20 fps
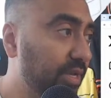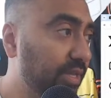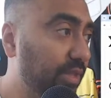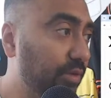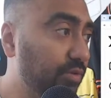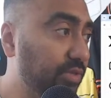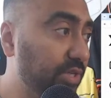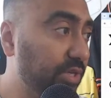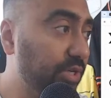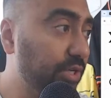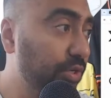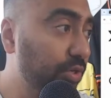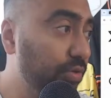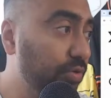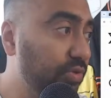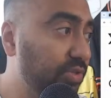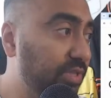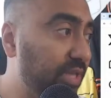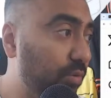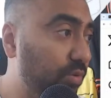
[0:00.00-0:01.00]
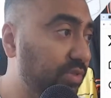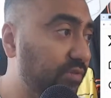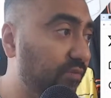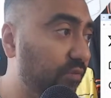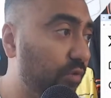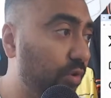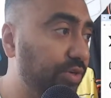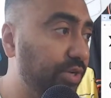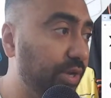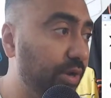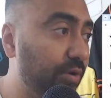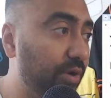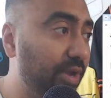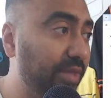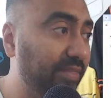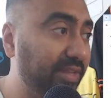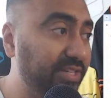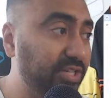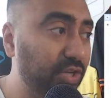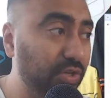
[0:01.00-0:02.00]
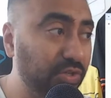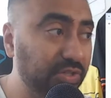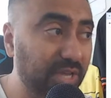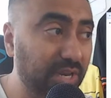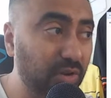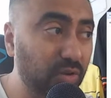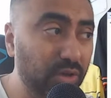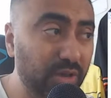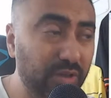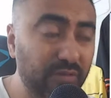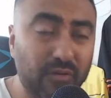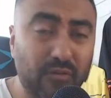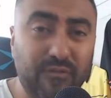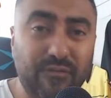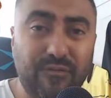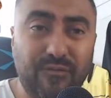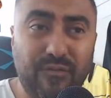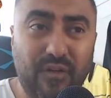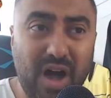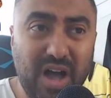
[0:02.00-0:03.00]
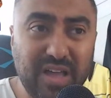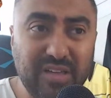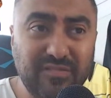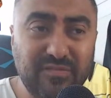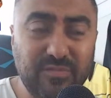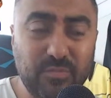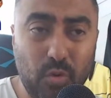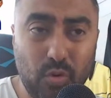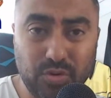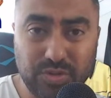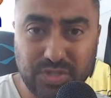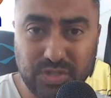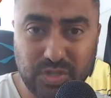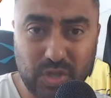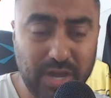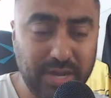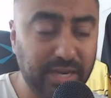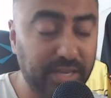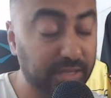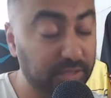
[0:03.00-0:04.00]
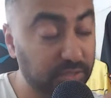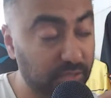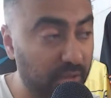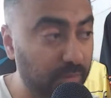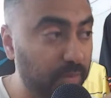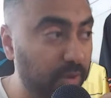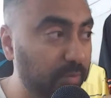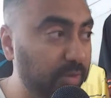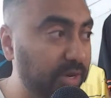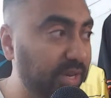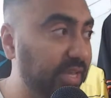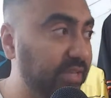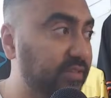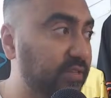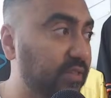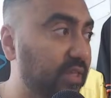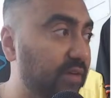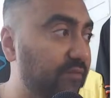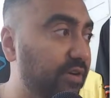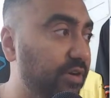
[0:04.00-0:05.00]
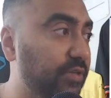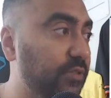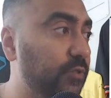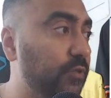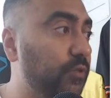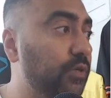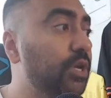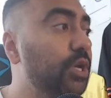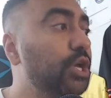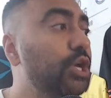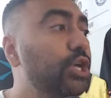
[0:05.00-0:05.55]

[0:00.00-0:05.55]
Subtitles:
There was a news that was floating around that Chelsea are looking for five more signings. I'm going to get to that very soon.